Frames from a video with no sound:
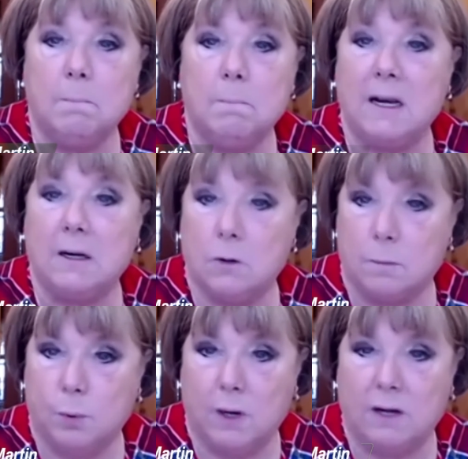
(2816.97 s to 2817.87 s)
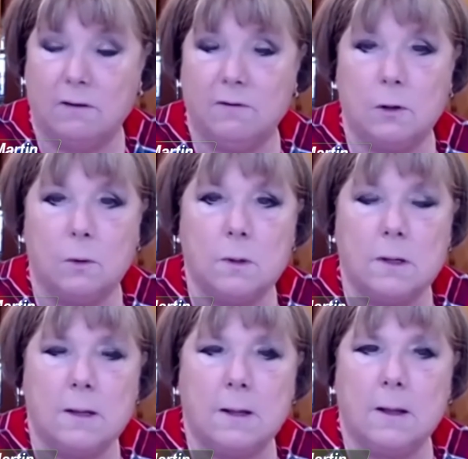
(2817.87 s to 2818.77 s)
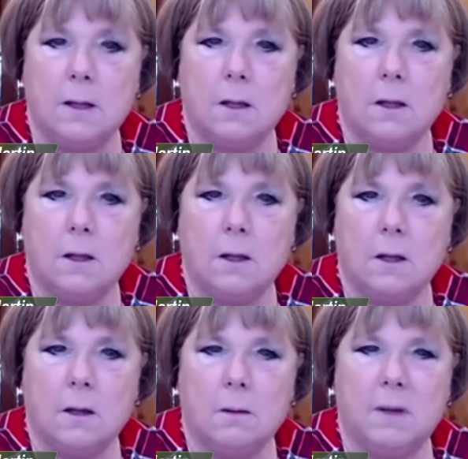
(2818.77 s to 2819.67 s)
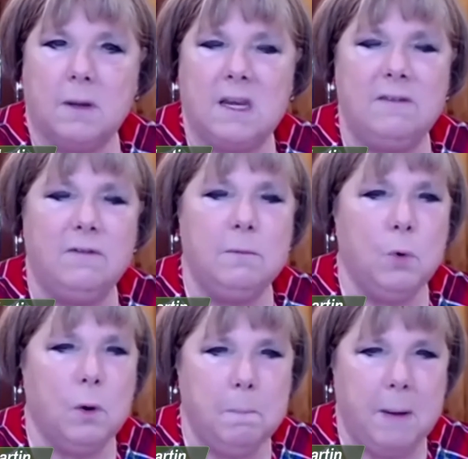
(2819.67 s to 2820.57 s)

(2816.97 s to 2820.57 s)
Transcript: medical point of view. But even more